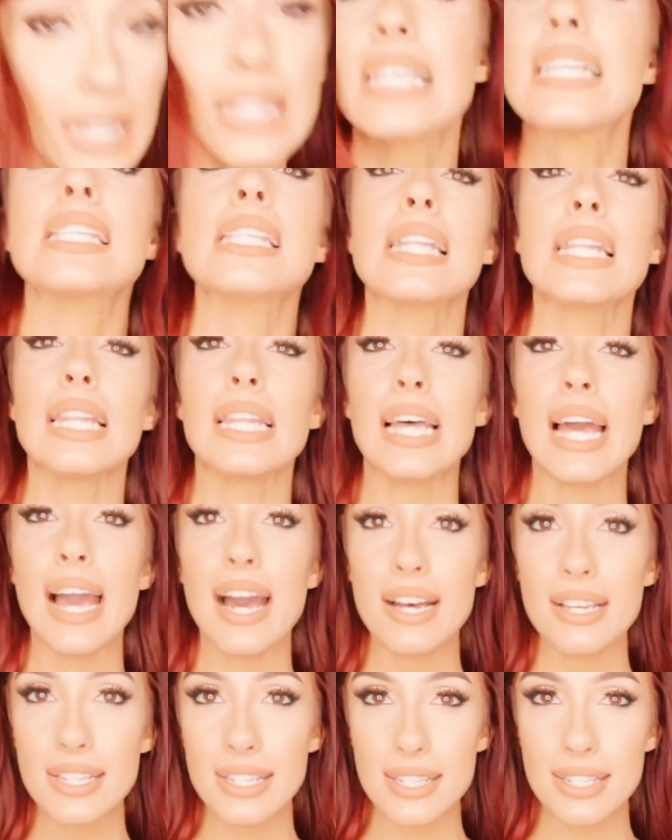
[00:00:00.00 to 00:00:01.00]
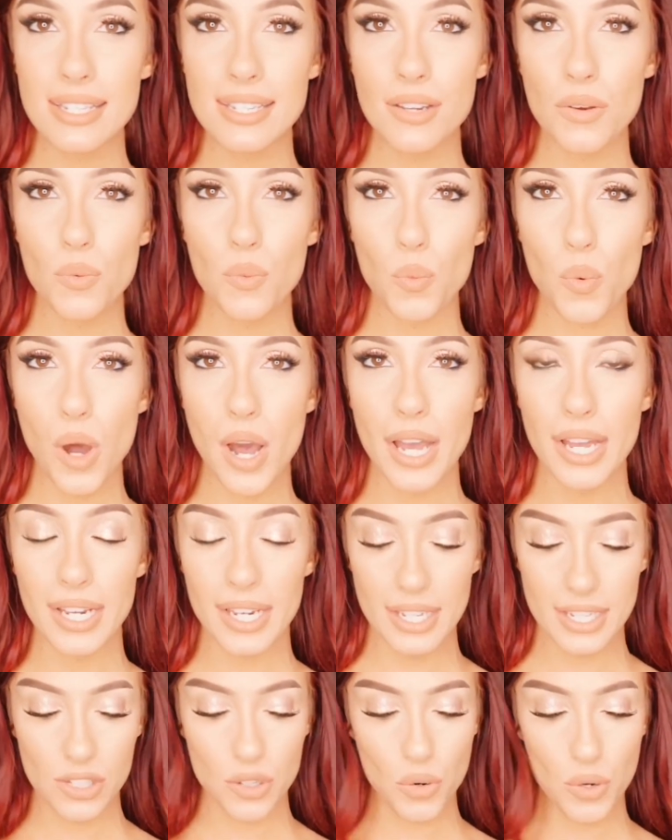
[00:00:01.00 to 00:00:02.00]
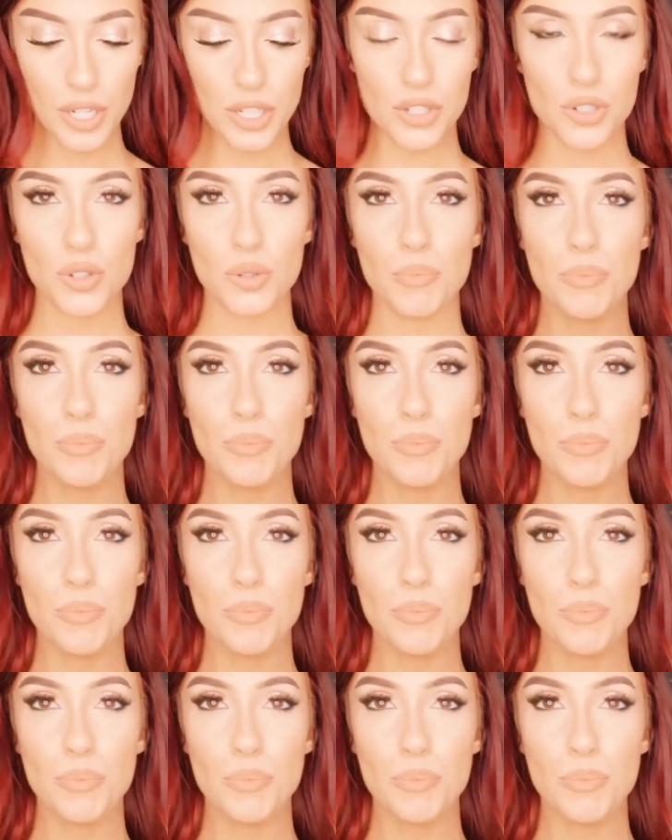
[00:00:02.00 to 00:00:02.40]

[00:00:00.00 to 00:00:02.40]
this last one is going to